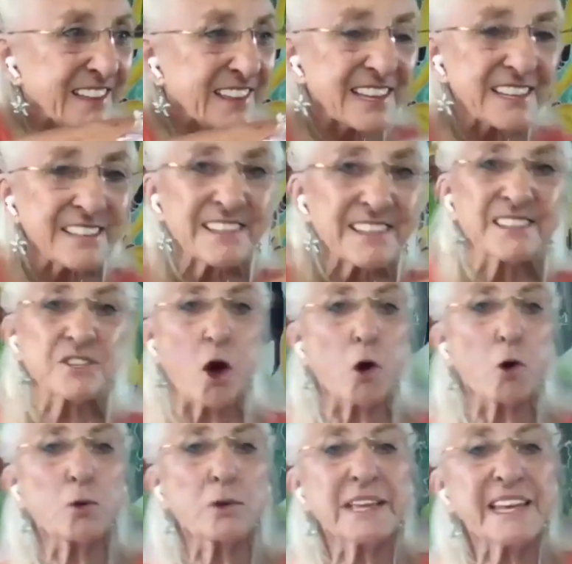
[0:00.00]
this is
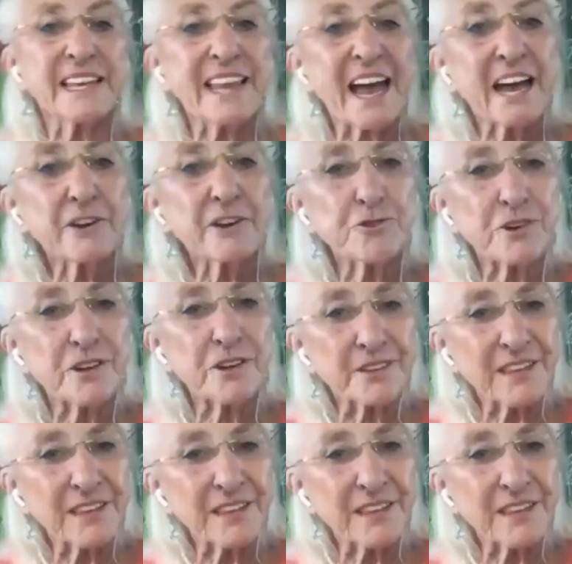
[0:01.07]
totally natural,